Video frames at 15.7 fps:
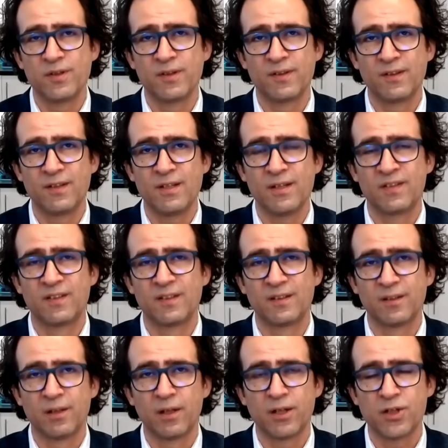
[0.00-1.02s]
to see a
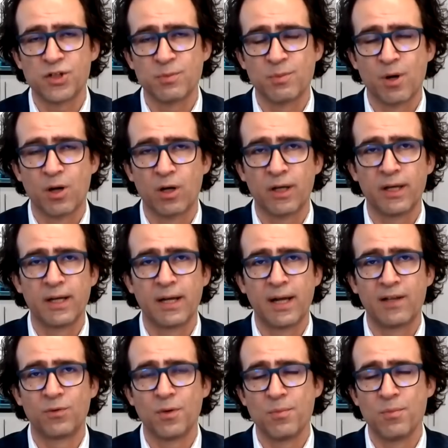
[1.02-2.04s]
sluggish market
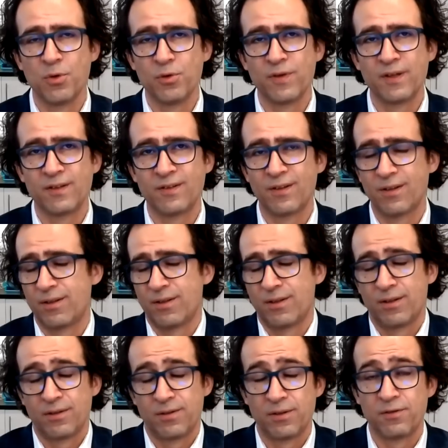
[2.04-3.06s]
as we move into the,
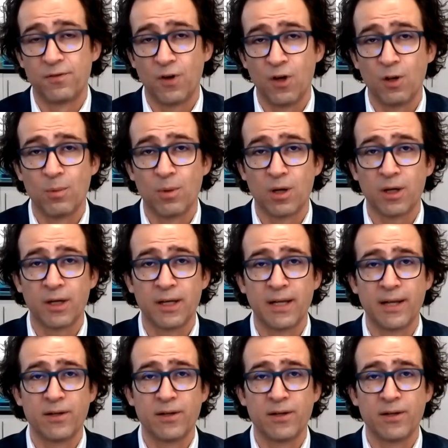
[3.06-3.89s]
the, the fall market.